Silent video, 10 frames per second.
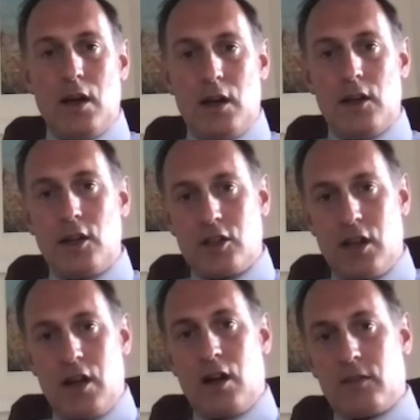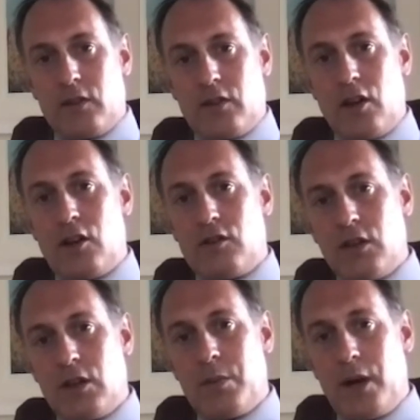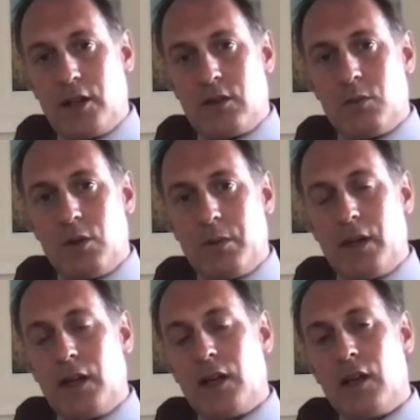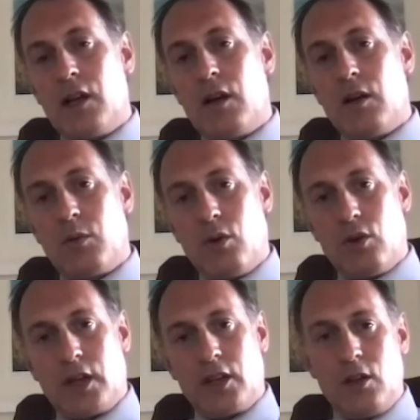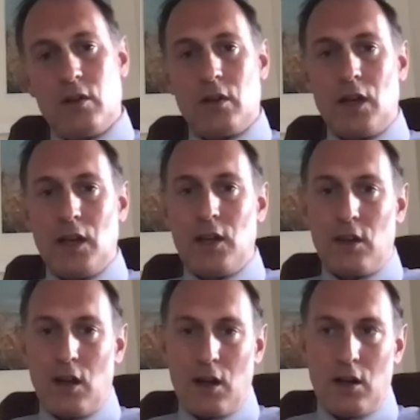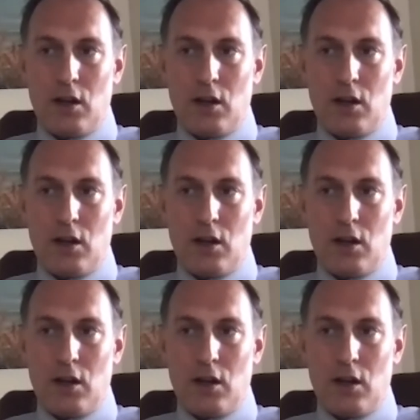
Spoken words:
Initially after surgery, the patient will be walking using either